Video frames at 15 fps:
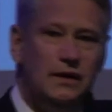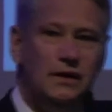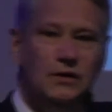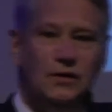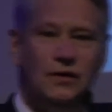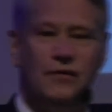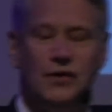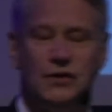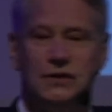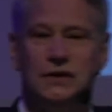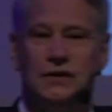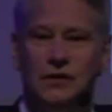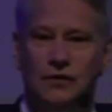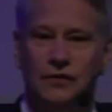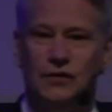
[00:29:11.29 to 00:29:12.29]

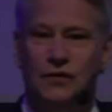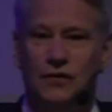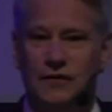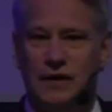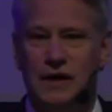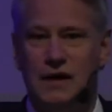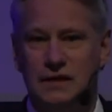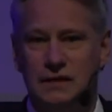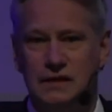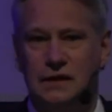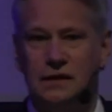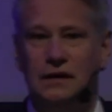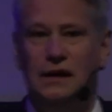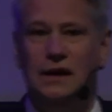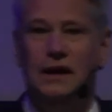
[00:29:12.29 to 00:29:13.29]
University of Tor Vergata